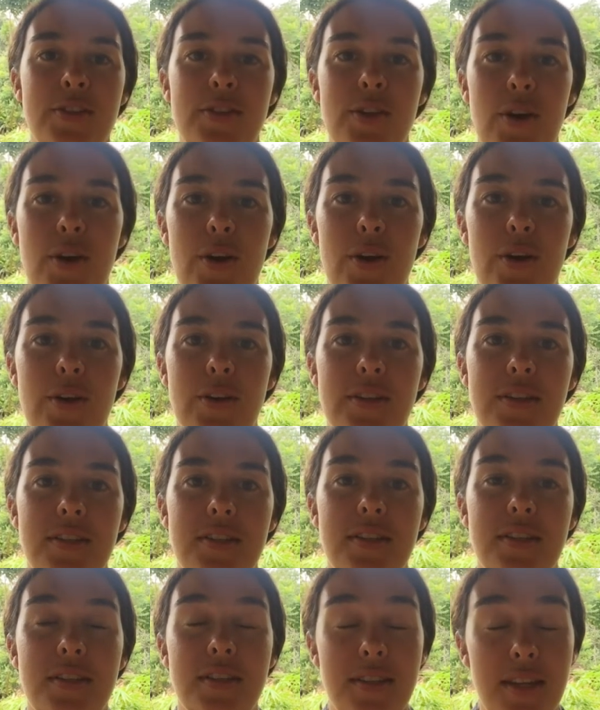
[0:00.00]
So
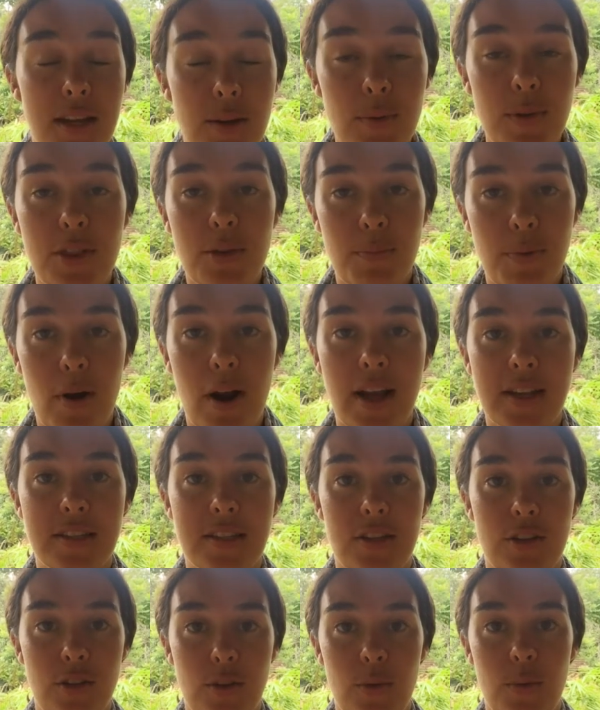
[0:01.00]
stick with the price
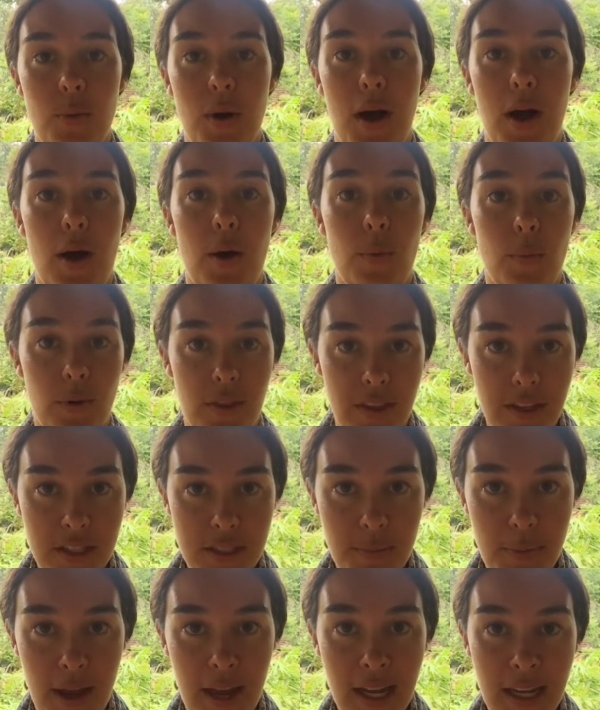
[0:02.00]
that you are willing
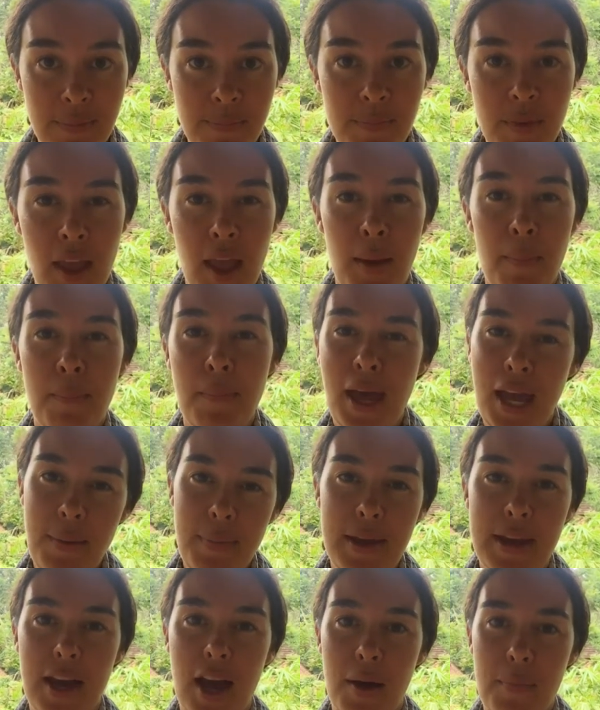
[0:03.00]
to pay,
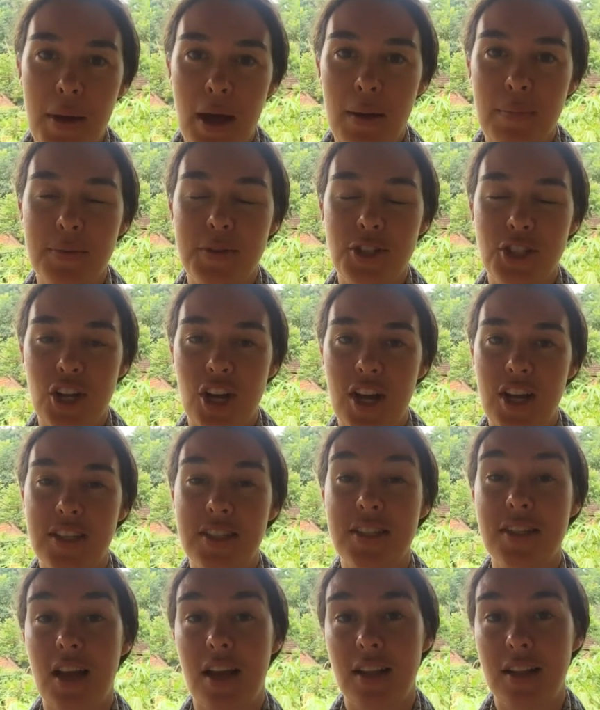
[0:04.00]
maybe come up
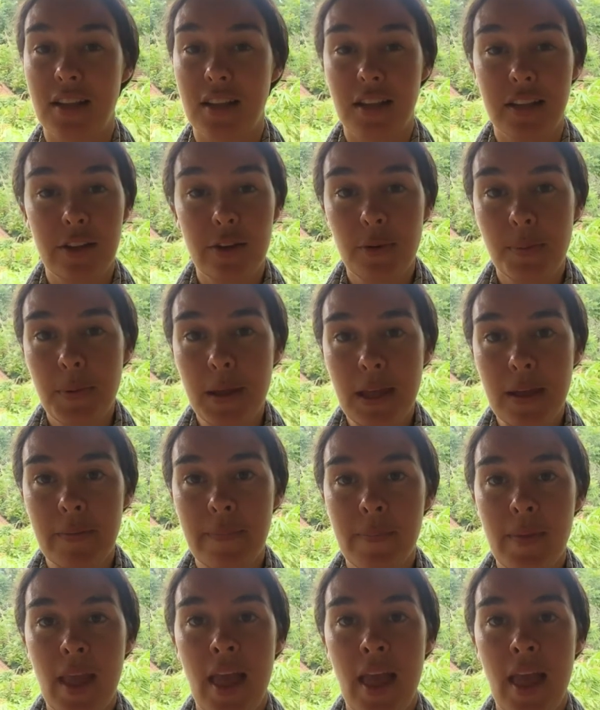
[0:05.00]
just a little bit,